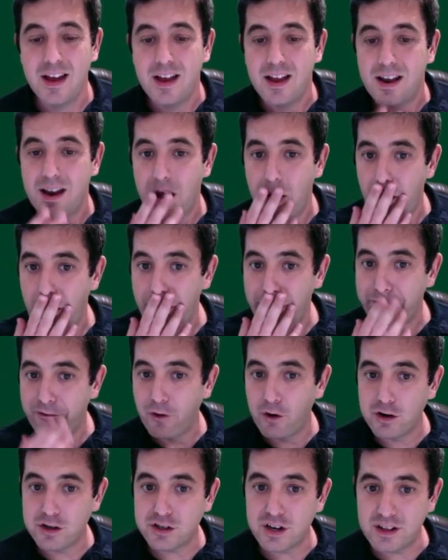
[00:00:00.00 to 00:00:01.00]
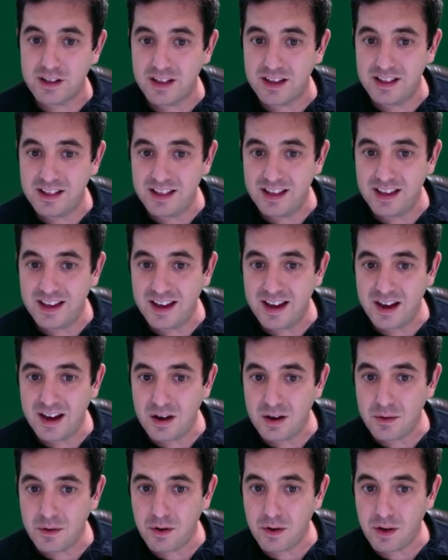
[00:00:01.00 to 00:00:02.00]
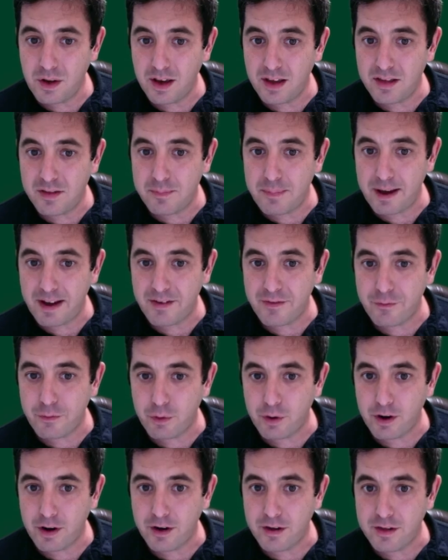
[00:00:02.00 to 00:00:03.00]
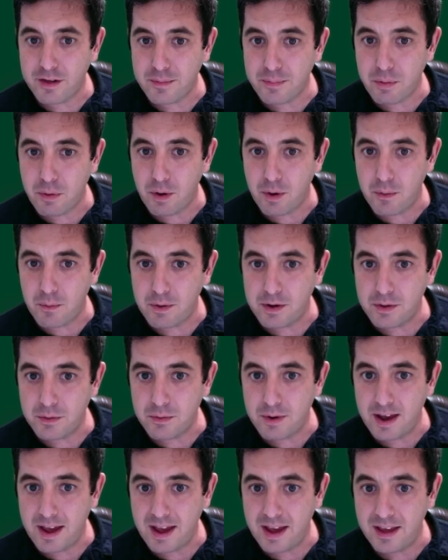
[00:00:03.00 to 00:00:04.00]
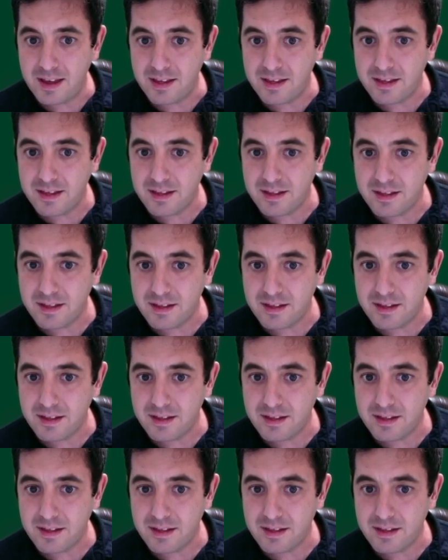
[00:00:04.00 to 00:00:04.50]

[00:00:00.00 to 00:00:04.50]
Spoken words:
Now, unfortunately, Leah expects 4 card support when you raise.